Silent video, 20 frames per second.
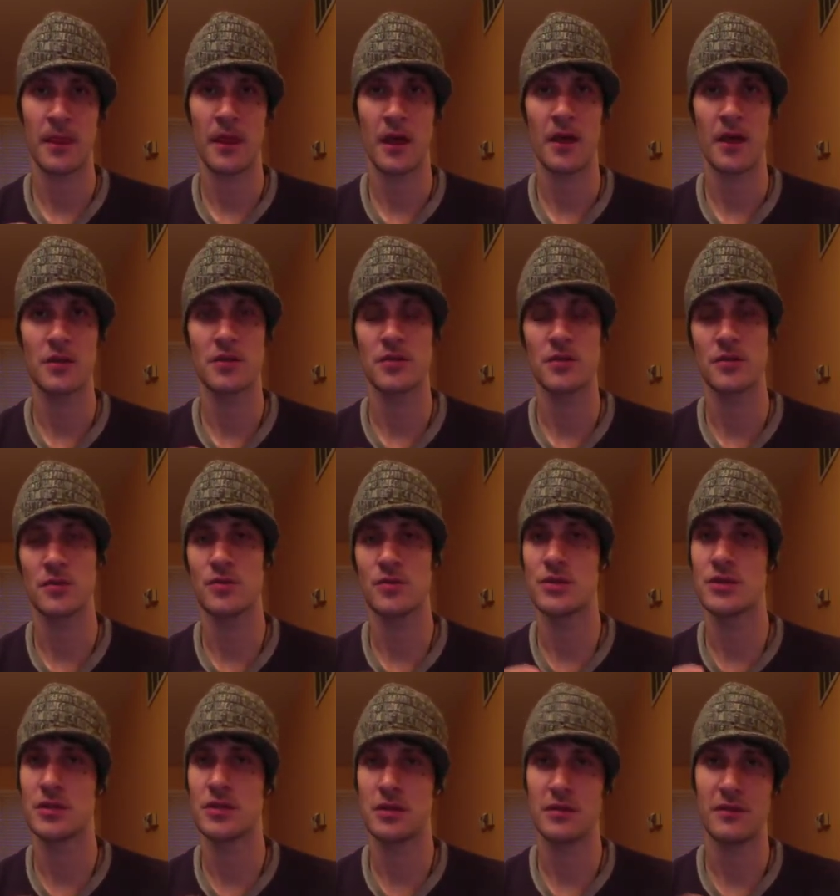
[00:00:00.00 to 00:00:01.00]
I choose
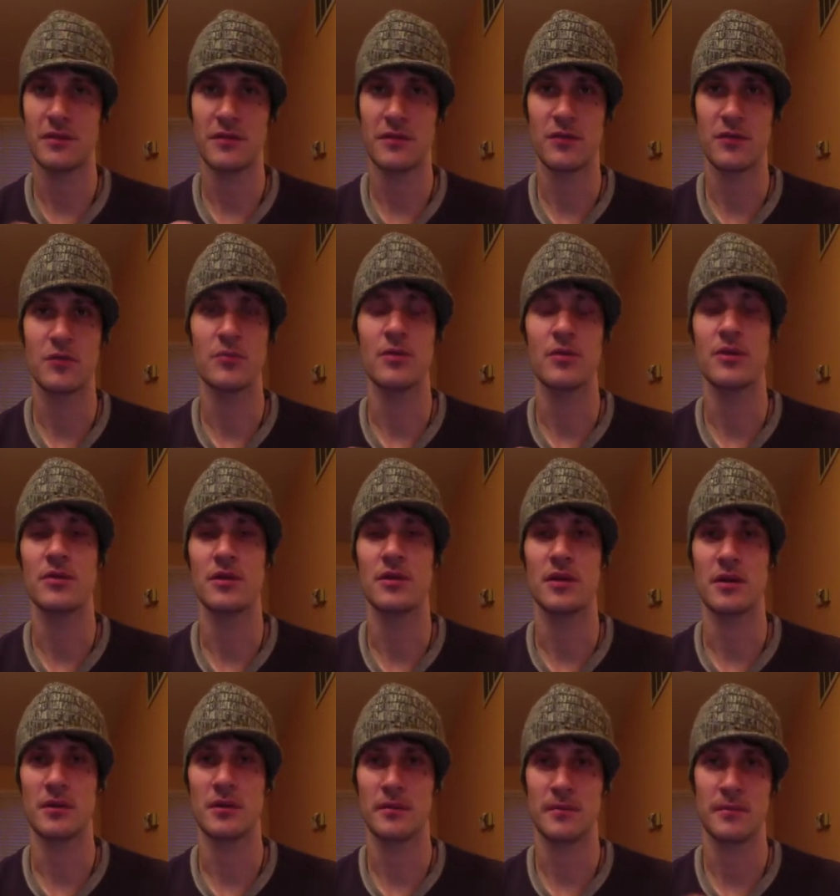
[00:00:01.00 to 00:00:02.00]
to view beauty.